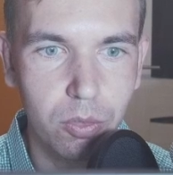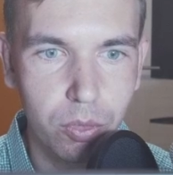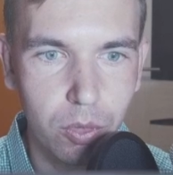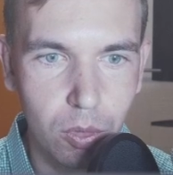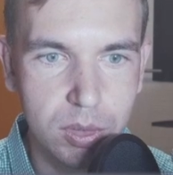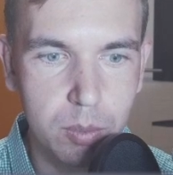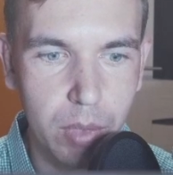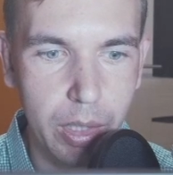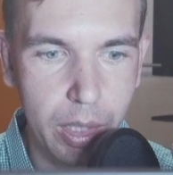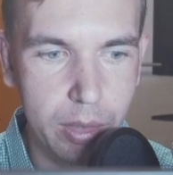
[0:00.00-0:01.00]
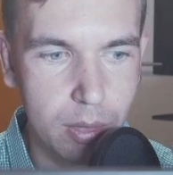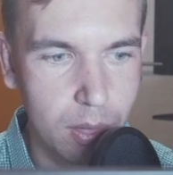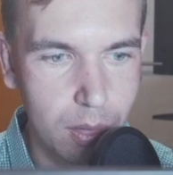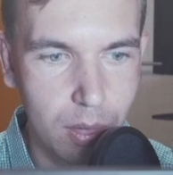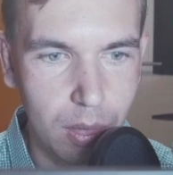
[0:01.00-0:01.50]
thoughts in my head
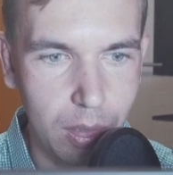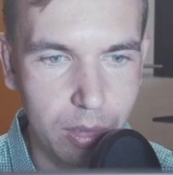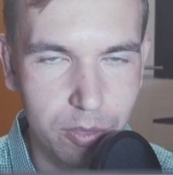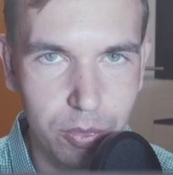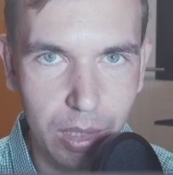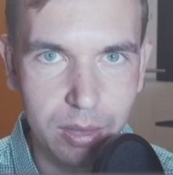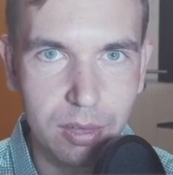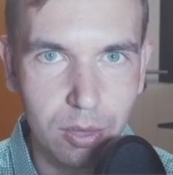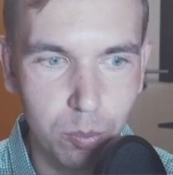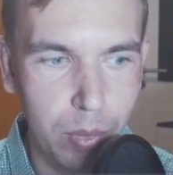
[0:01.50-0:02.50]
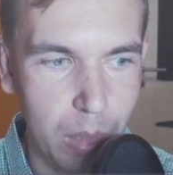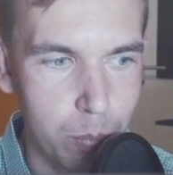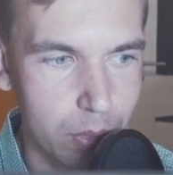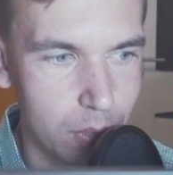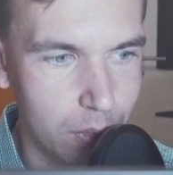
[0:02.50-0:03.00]
and write it on paper.